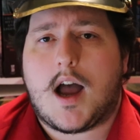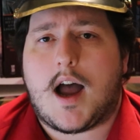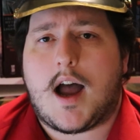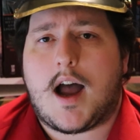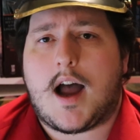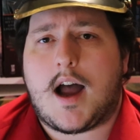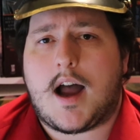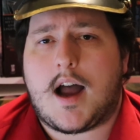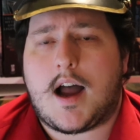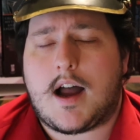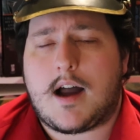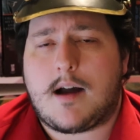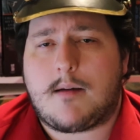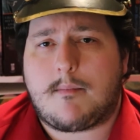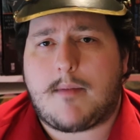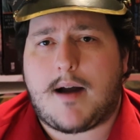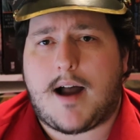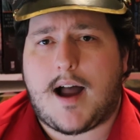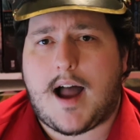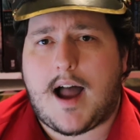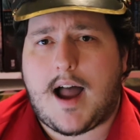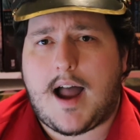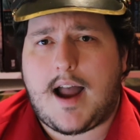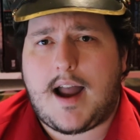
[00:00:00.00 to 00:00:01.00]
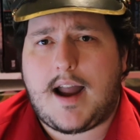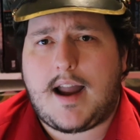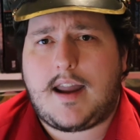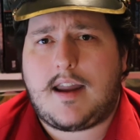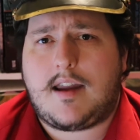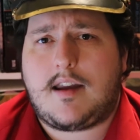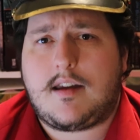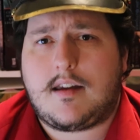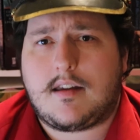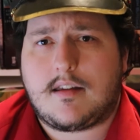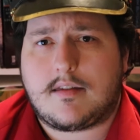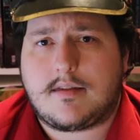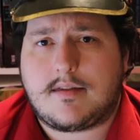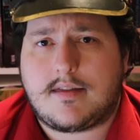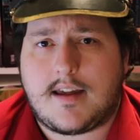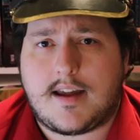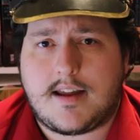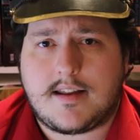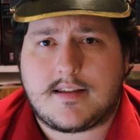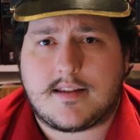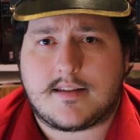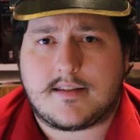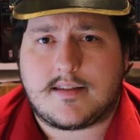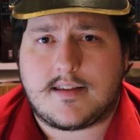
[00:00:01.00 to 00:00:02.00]
I
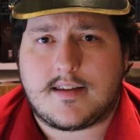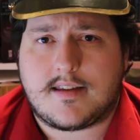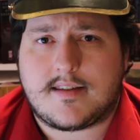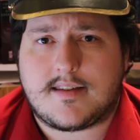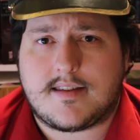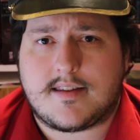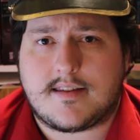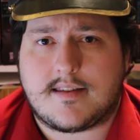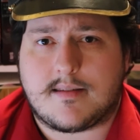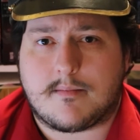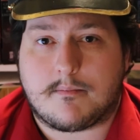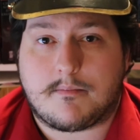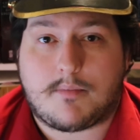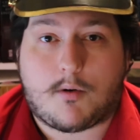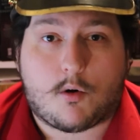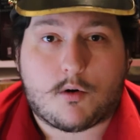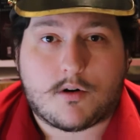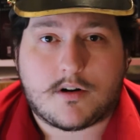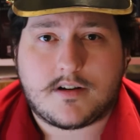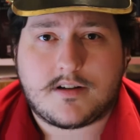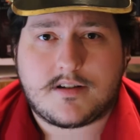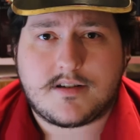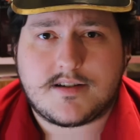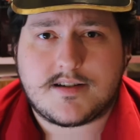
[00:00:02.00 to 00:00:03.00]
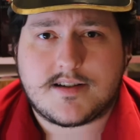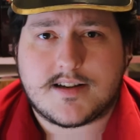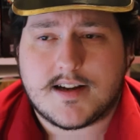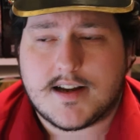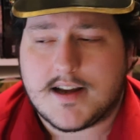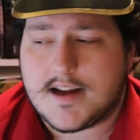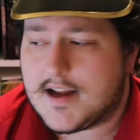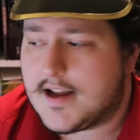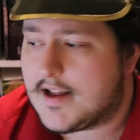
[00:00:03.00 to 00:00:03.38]
think that this is important.